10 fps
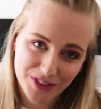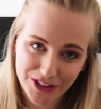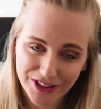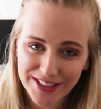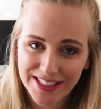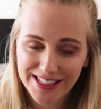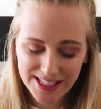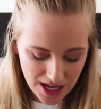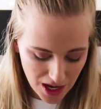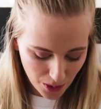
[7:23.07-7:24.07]
You know,
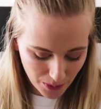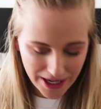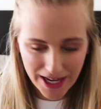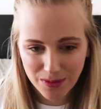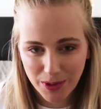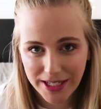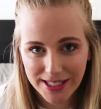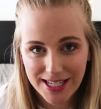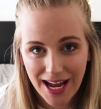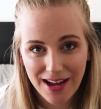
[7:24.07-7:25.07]
we kind of
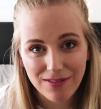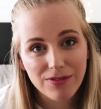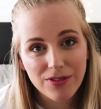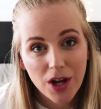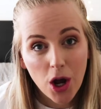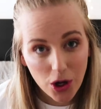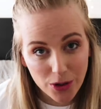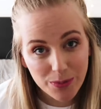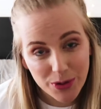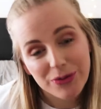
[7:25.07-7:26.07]
wanted to have
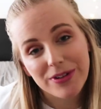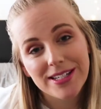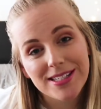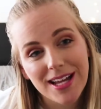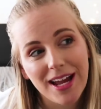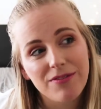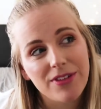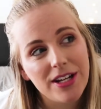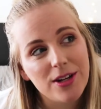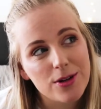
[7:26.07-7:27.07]
home movies and
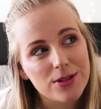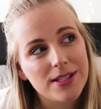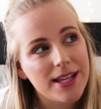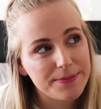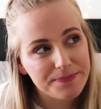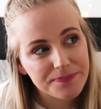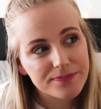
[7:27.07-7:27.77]
videos that